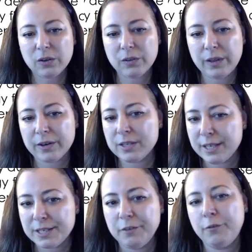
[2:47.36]
there are
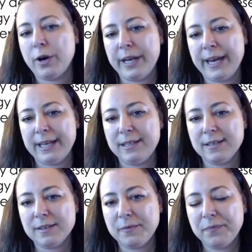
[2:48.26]
64
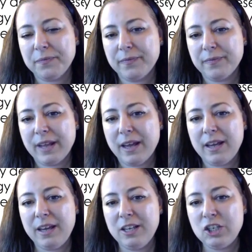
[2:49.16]
gates.
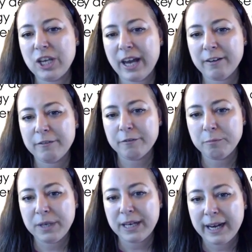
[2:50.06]
Each have
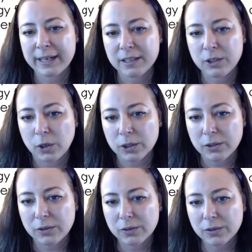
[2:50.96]
behind the
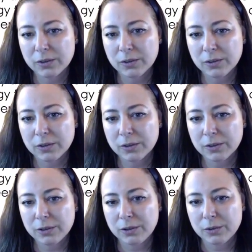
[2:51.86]
dot,
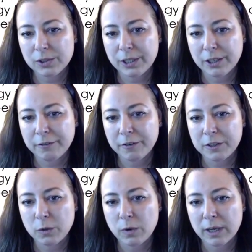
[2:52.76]
you see here
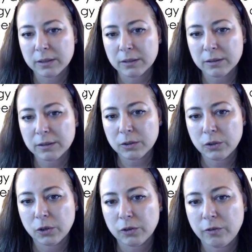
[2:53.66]

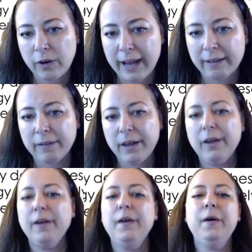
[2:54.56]
51.5.
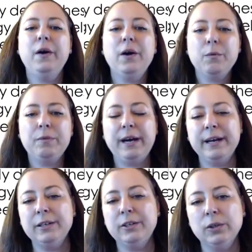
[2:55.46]

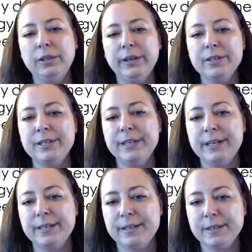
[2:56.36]
Behind the dot, there are
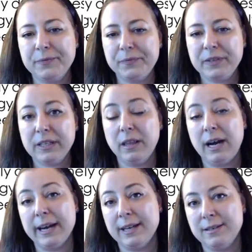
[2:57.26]
6
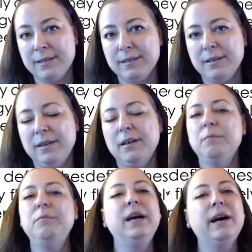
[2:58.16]
lines.
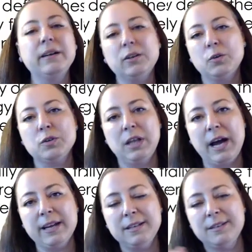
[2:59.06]
Behind those
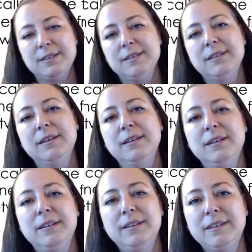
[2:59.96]
lines,
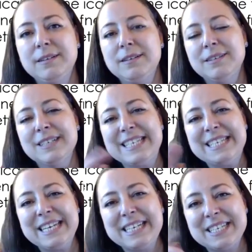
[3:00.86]
there are
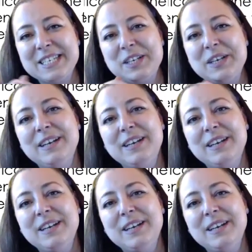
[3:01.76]
6